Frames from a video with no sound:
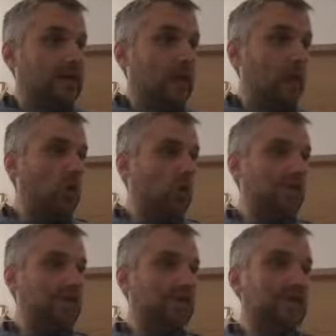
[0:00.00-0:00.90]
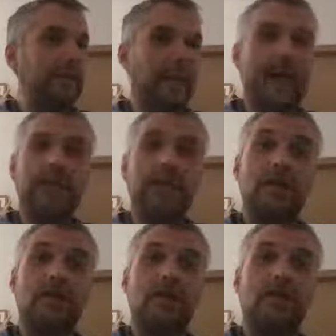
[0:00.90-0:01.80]
So, can
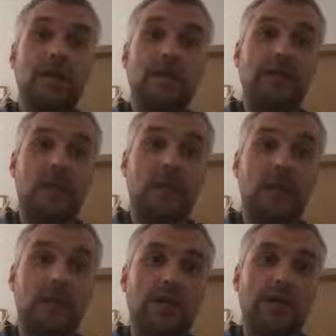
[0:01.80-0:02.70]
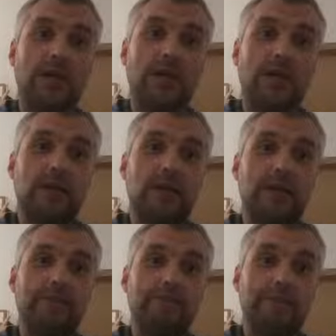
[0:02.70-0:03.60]
a street cleaner
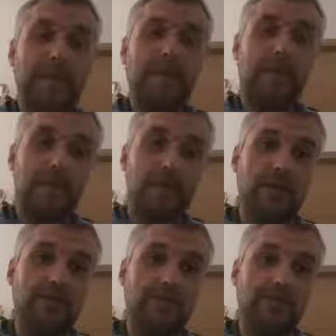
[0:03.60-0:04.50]
be a leader?